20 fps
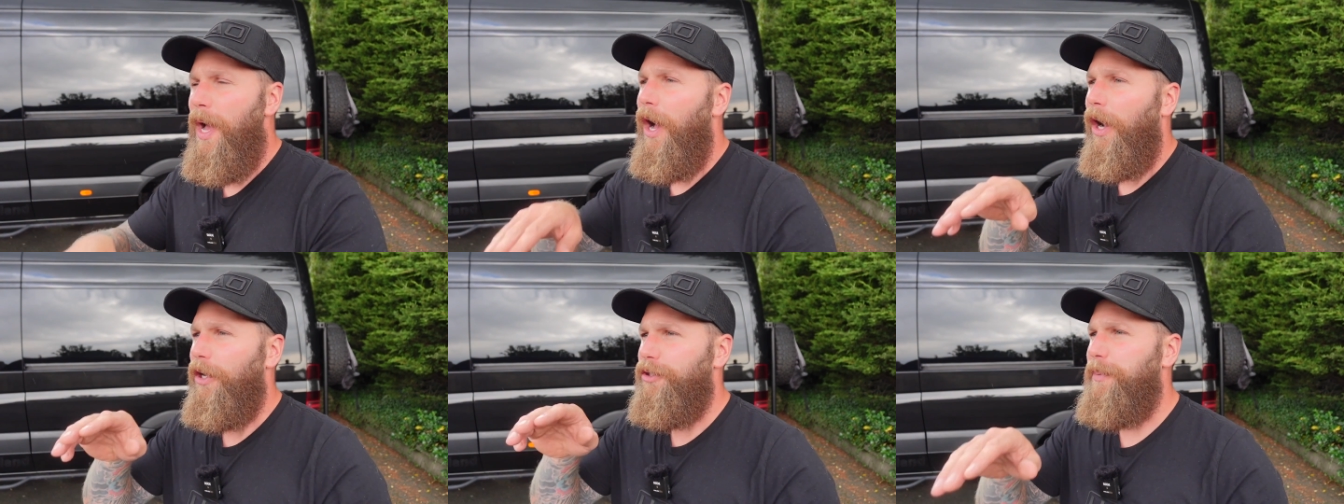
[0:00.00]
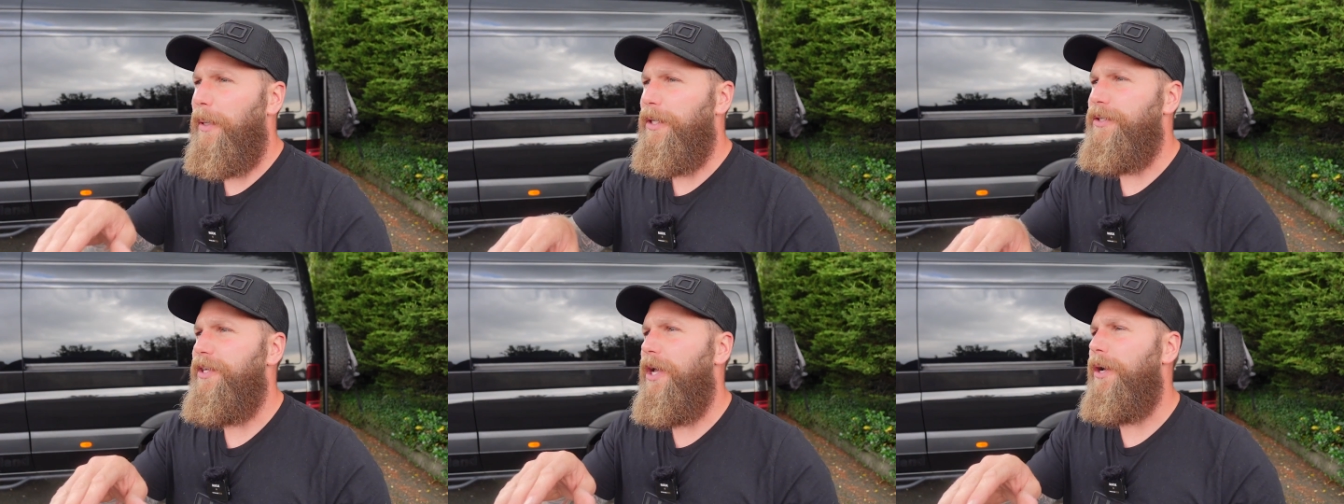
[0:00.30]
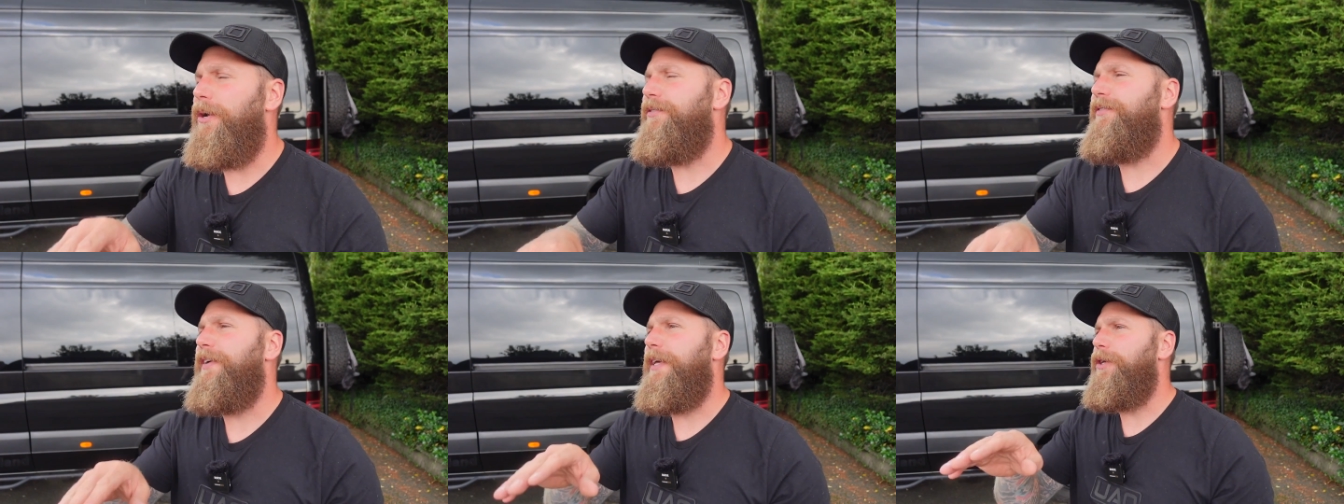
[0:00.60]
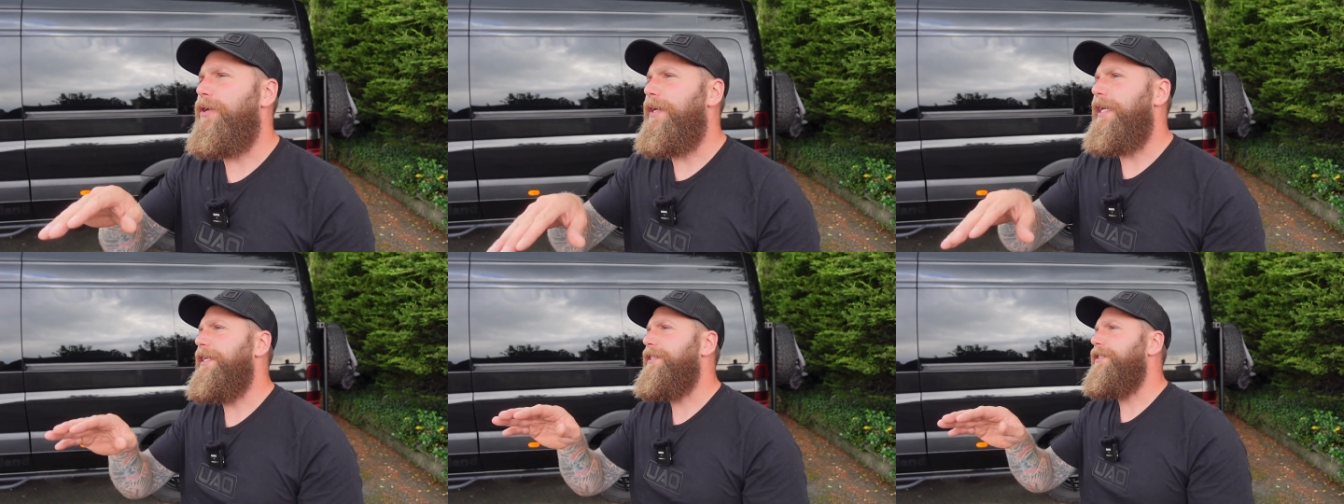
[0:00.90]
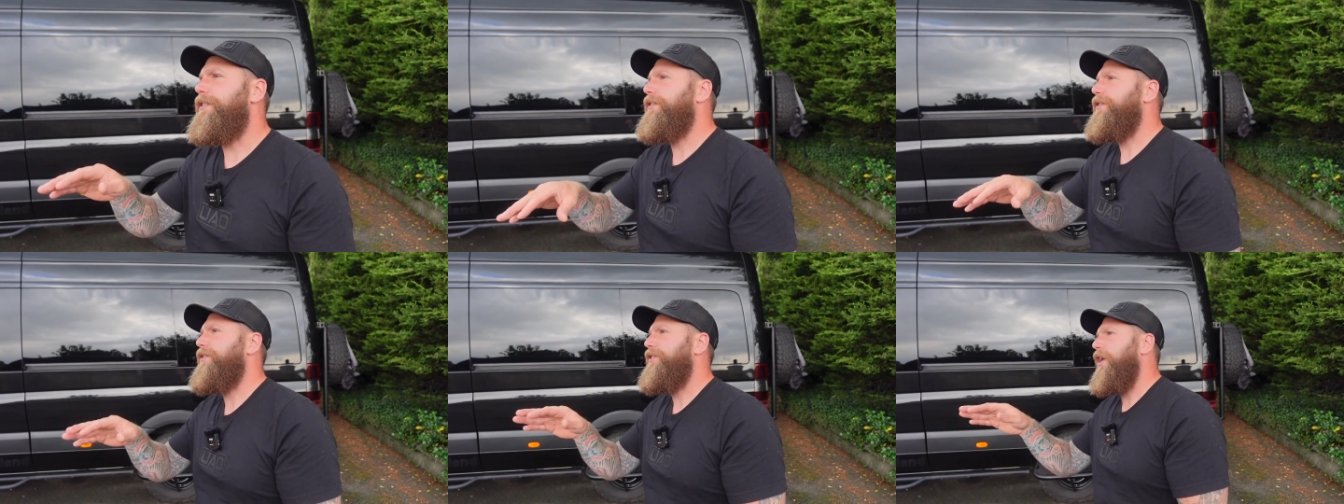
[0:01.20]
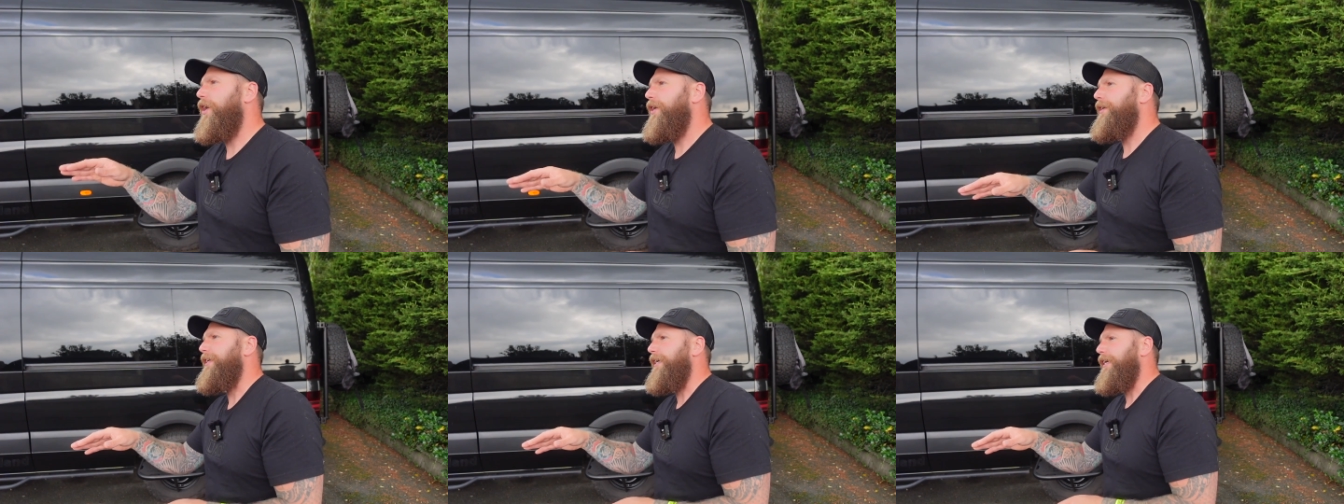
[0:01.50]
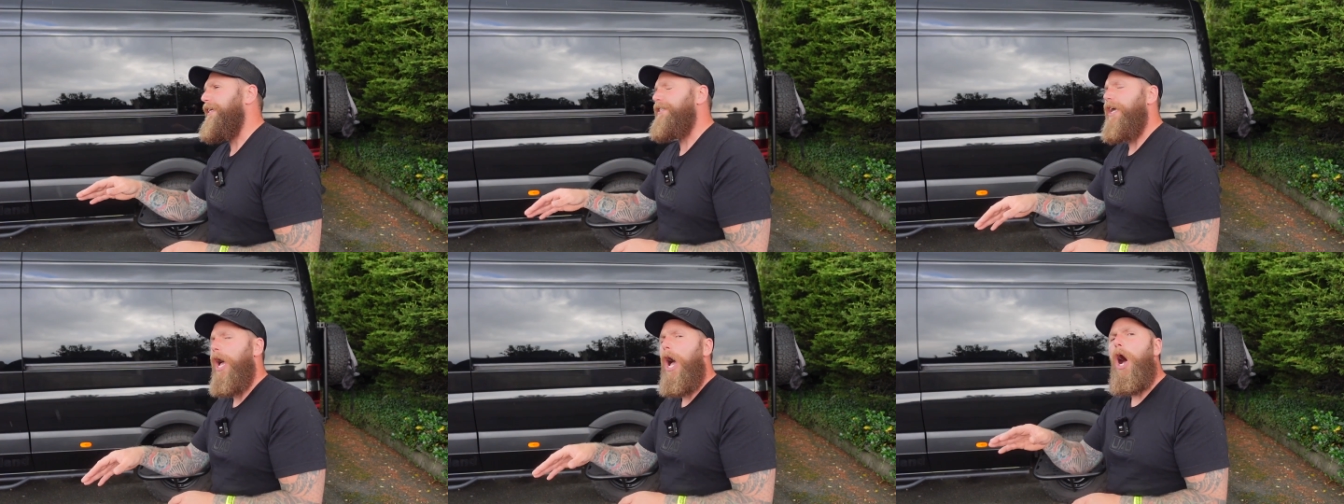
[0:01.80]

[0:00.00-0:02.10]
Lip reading: I suppose the only thing you need to decide is,